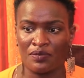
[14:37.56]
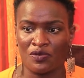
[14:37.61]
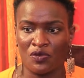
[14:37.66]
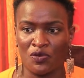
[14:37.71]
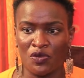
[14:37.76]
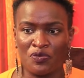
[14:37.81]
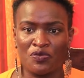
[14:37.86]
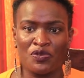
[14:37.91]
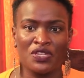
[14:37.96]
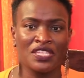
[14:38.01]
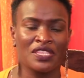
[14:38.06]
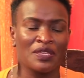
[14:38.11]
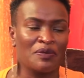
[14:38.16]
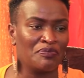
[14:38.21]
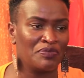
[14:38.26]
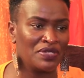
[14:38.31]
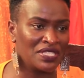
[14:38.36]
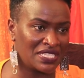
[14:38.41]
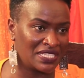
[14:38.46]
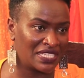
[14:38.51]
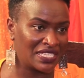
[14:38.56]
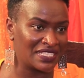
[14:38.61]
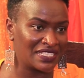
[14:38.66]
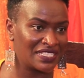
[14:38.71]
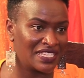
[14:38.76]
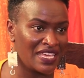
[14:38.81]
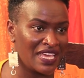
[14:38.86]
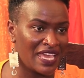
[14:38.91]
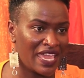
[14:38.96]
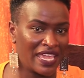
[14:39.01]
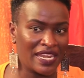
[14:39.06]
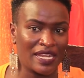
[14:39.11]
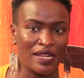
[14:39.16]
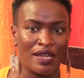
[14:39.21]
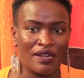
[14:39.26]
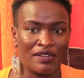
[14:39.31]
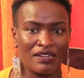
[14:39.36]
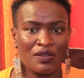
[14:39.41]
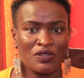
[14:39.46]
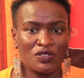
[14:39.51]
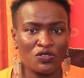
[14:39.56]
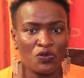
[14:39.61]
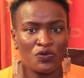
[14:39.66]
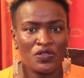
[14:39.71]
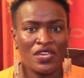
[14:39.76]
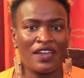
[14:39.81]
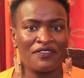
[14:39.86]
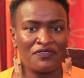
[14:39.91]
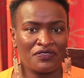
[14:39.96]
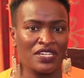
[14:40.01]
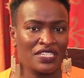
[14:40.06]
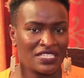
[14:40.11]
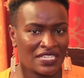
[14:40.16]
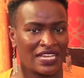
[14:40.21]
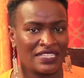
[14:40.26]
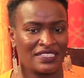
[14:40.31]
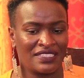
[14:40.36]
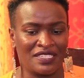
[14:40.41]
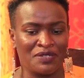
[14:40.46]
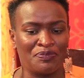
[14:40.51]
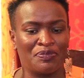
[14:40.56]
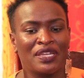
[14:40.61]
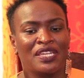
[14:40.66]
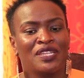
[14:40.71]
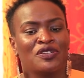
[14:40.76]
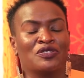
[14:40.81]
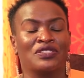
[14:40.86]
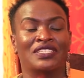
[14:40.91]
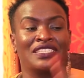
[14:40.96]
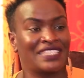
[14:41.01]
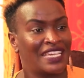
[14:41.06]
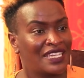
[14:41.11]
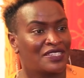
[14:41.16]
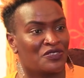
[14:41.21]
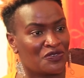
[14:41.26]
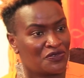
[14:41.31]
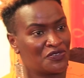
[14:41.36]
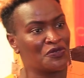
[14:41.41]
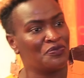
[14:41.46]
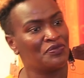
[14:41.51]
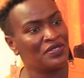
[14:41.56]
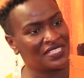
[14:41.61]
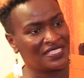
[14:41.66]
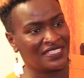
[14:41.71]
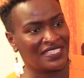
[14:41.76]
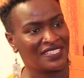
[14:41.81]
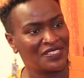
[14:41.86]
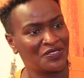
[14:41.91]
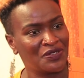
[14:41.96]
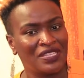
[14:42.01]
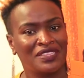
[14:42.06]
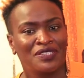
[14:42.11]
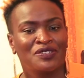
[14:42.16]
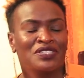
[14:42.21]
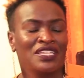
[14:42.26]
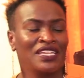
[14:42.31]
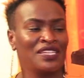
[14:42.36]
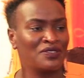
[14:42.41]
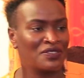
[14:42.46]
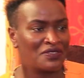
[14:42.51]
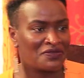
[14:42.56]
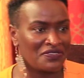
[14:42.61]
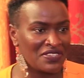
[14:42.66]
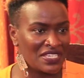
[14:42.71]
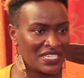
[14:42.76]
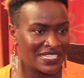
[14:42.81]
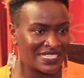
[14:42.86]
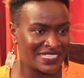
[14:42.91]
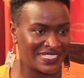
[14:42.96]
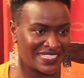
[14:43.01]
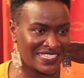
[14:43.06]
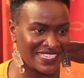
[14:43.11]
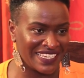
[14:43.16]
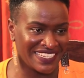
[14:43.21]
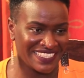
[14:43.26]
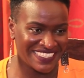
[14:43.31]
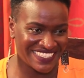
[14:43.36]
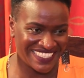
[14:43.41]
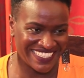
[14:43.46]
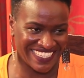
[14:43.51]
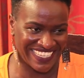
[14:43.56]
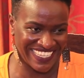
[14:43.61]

we bring them business. And so we have rate cards depending on the size of your business. So I'll not tell you the figures yet.